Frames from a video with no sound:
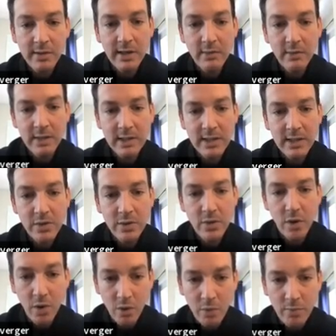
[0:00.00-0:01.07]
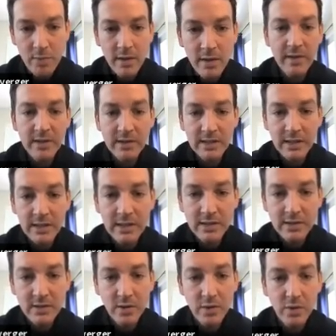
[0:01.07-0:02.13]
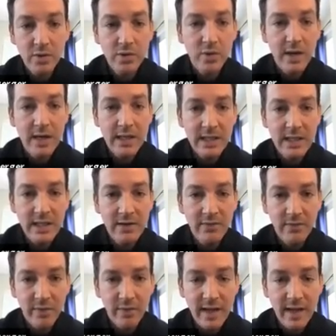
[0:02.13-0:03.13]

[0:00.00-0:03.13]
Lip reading: redirected to home. This is the user ID for